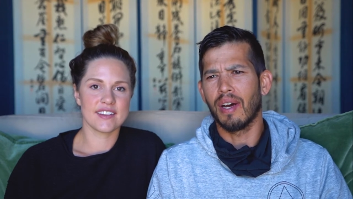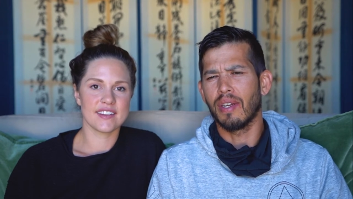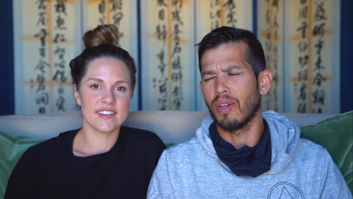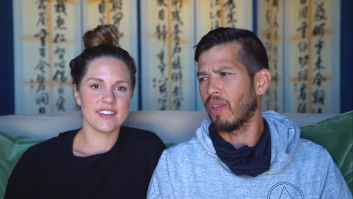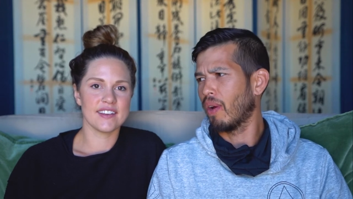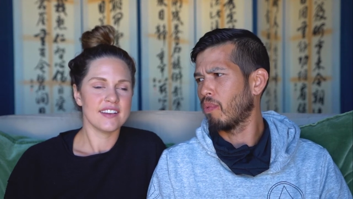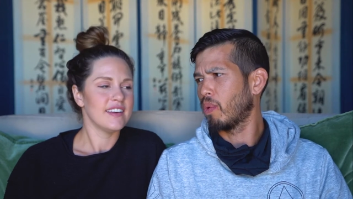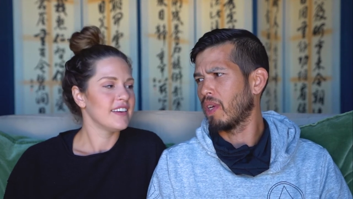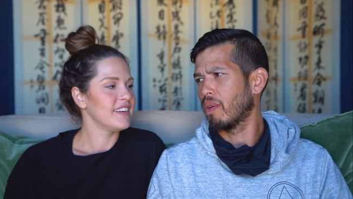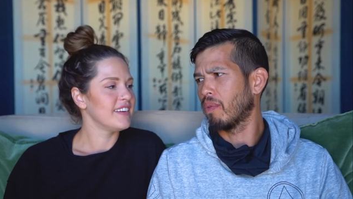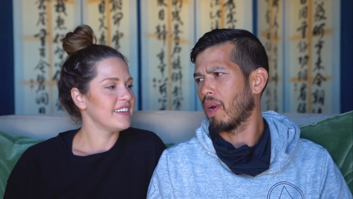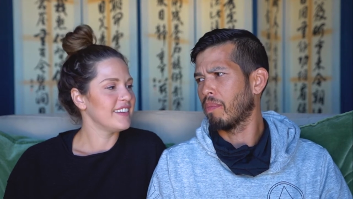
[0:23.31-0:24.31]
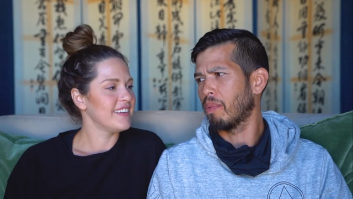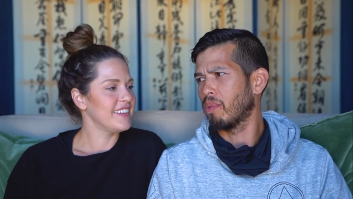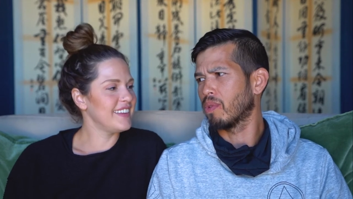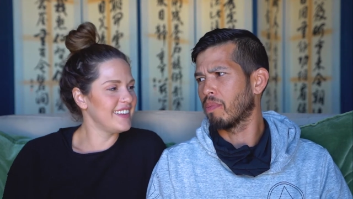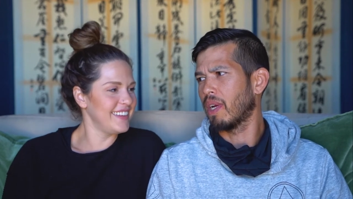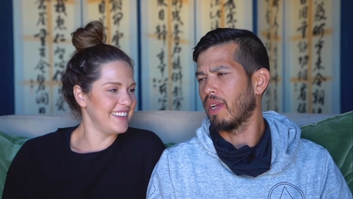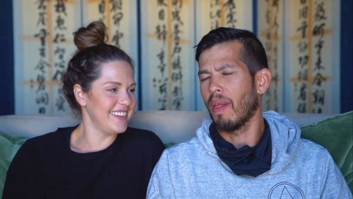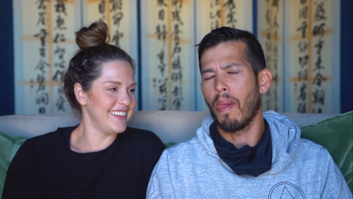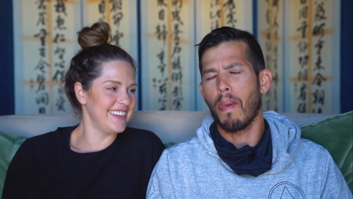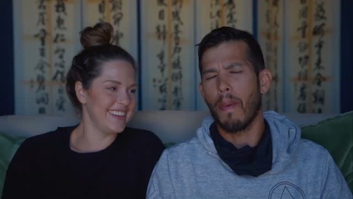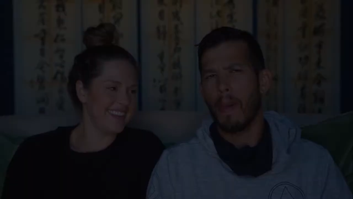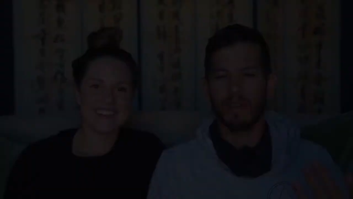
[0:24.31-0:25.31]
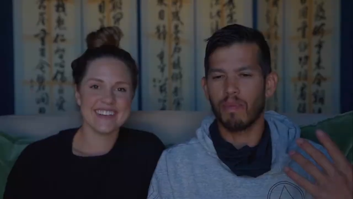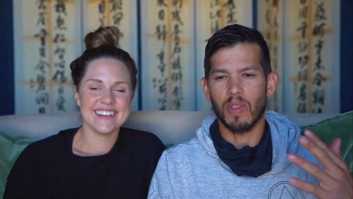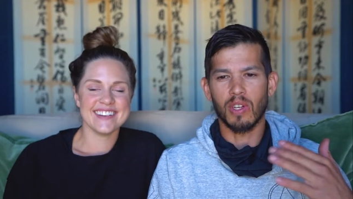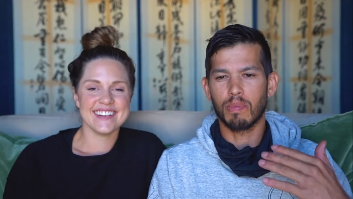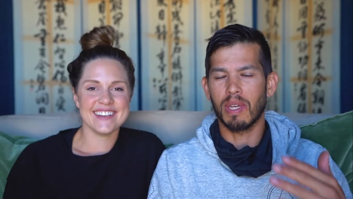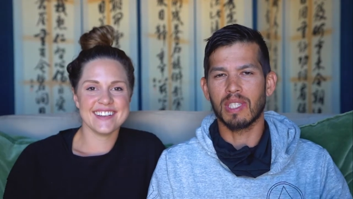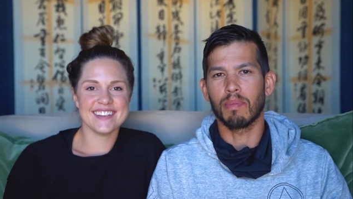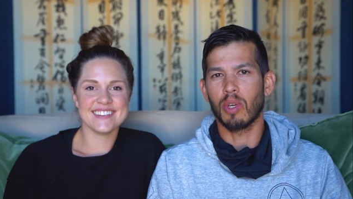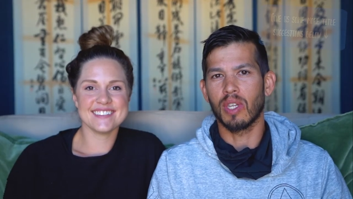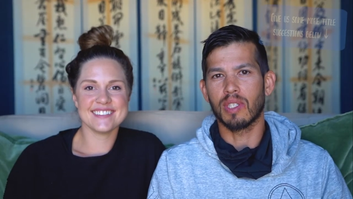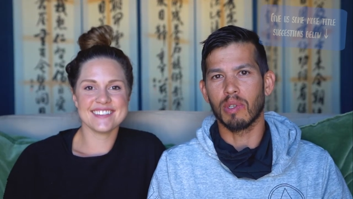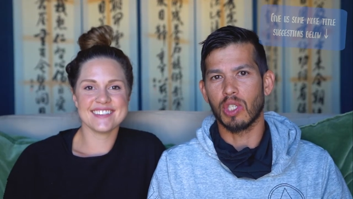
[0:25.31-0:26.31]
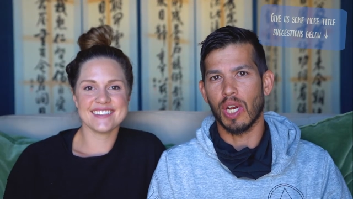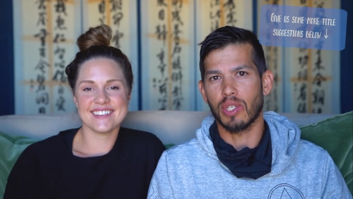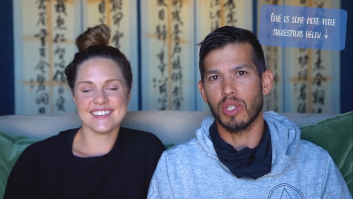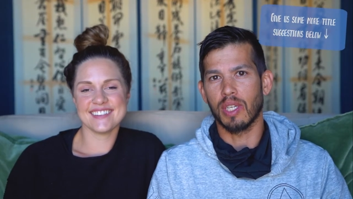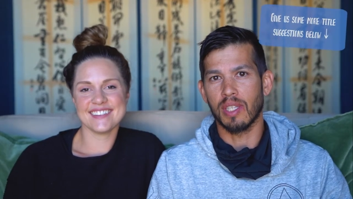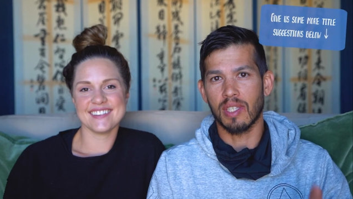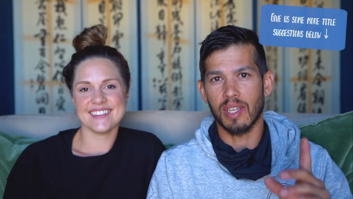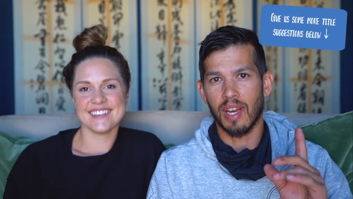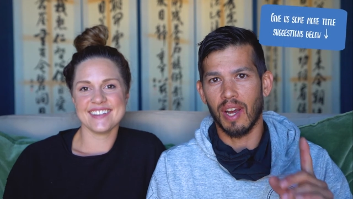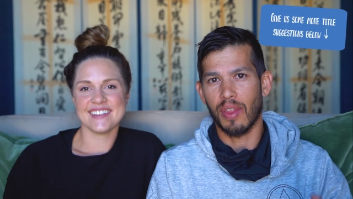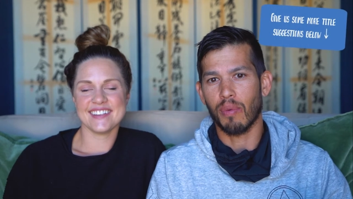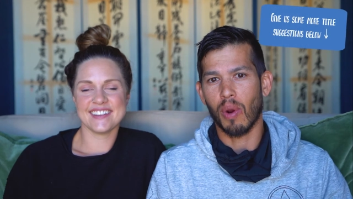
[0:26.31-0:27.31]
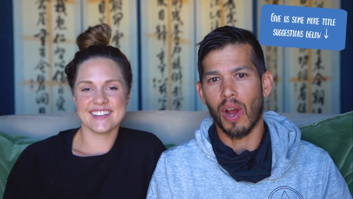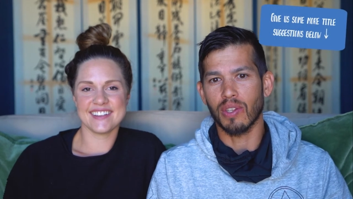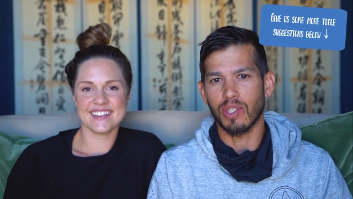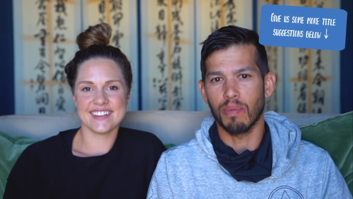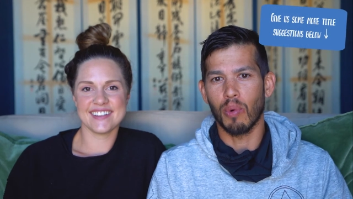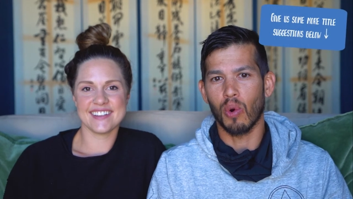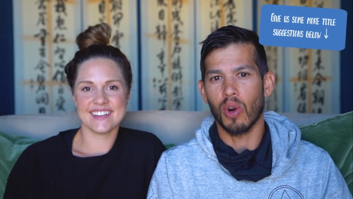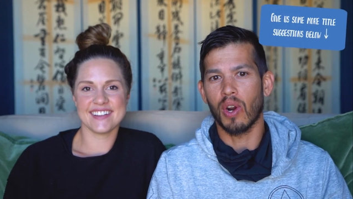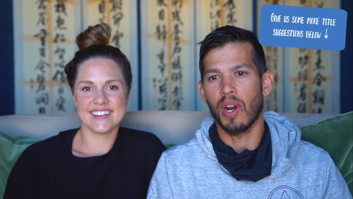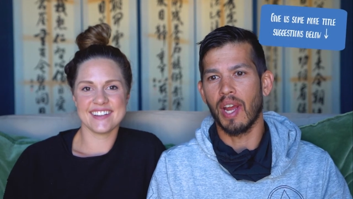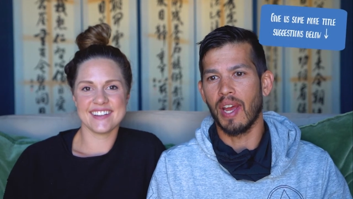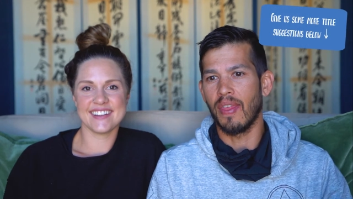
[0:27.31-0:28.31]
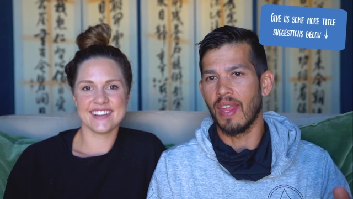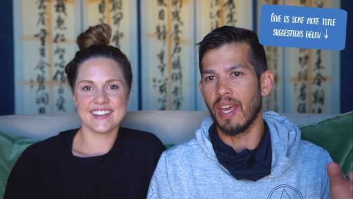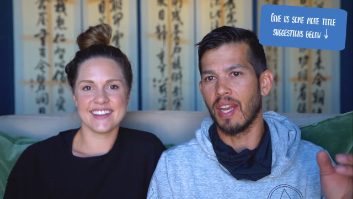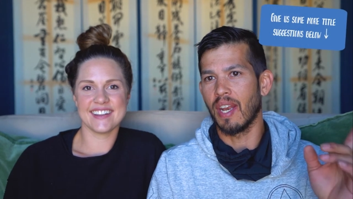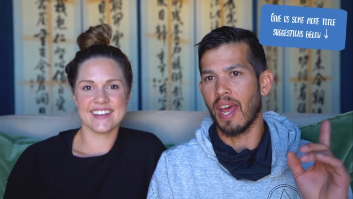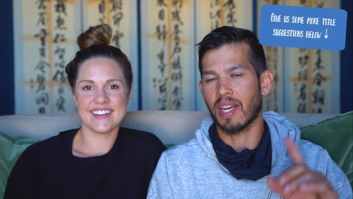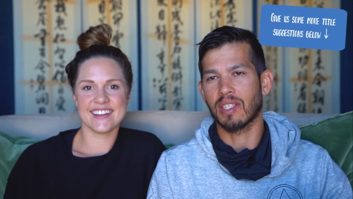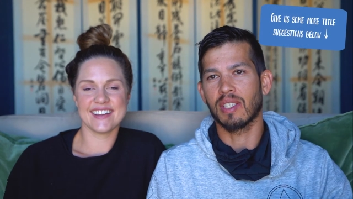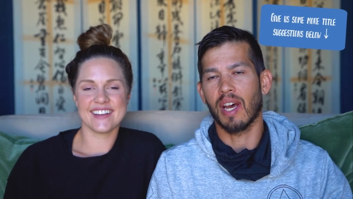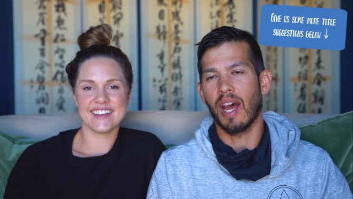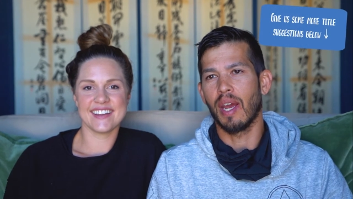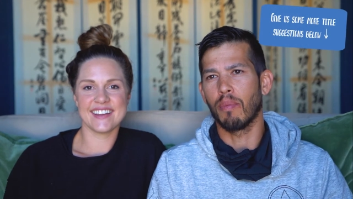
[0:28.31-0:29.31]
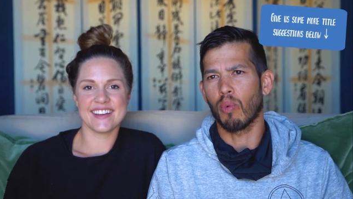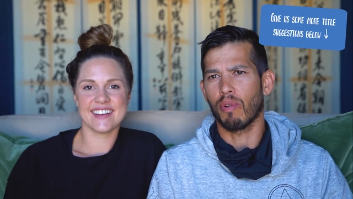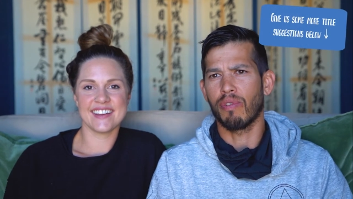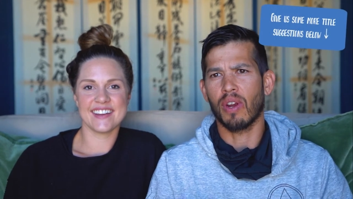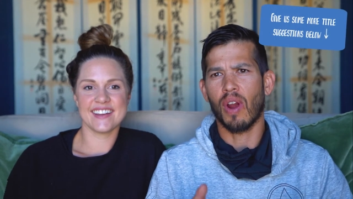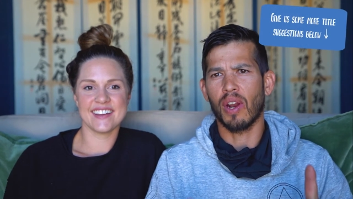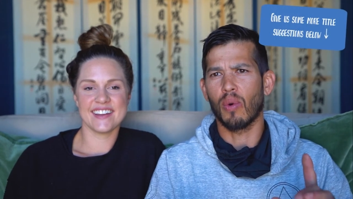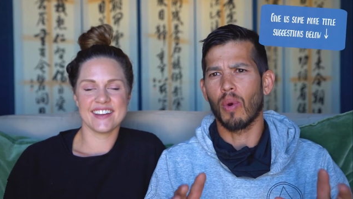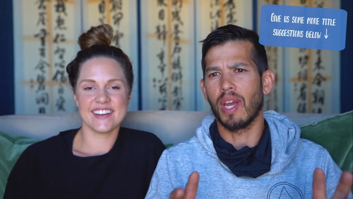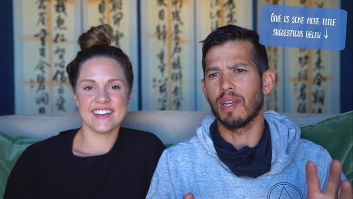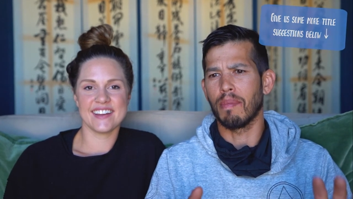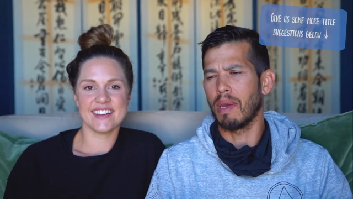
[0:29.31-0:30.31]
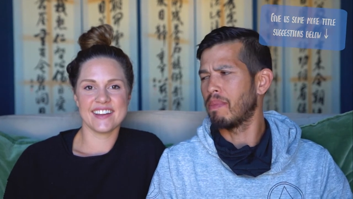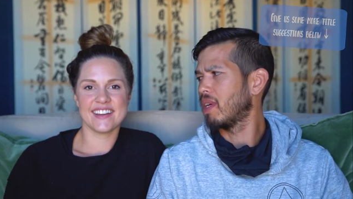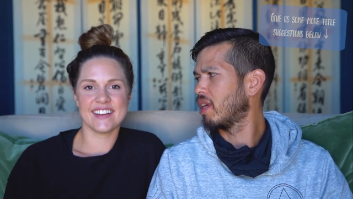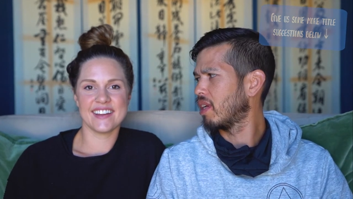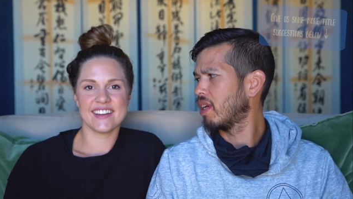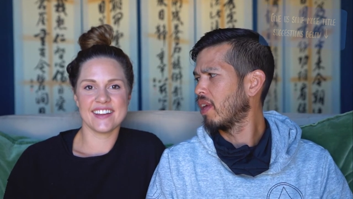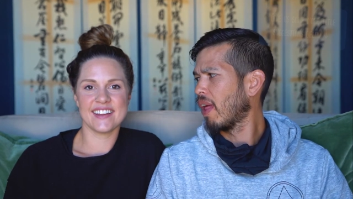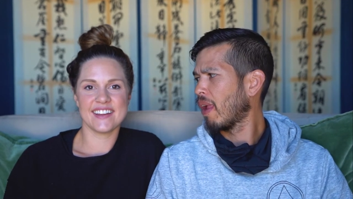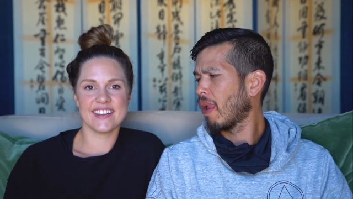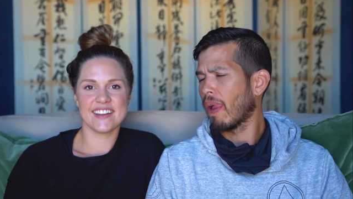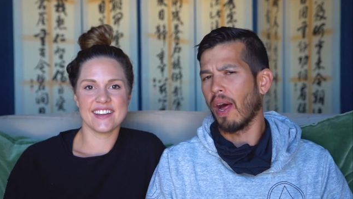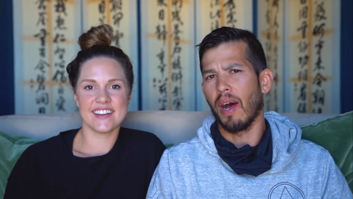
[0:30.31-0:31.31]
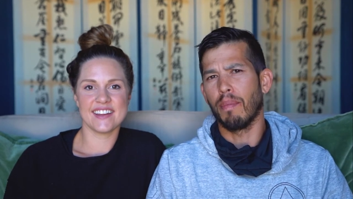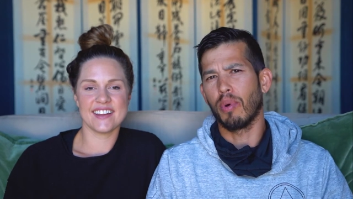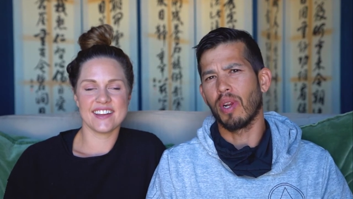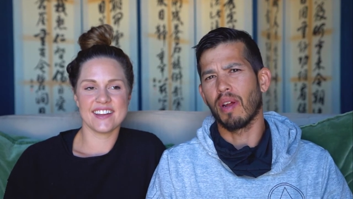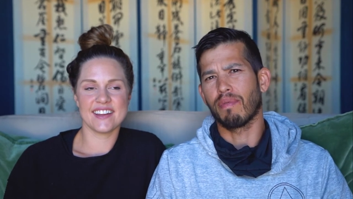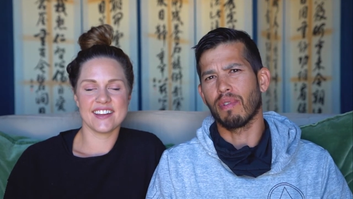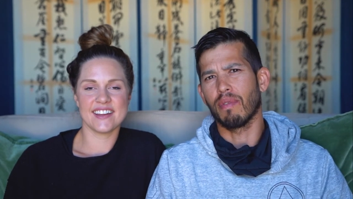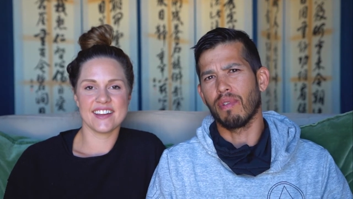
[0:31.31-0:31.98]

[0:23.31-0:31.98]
Speaker 1: No, that weekend wrap-up is mine. There's been some good suggestions. Uh, throw out some more, and then next time we'll figure out a way to maybe uh, put it up for a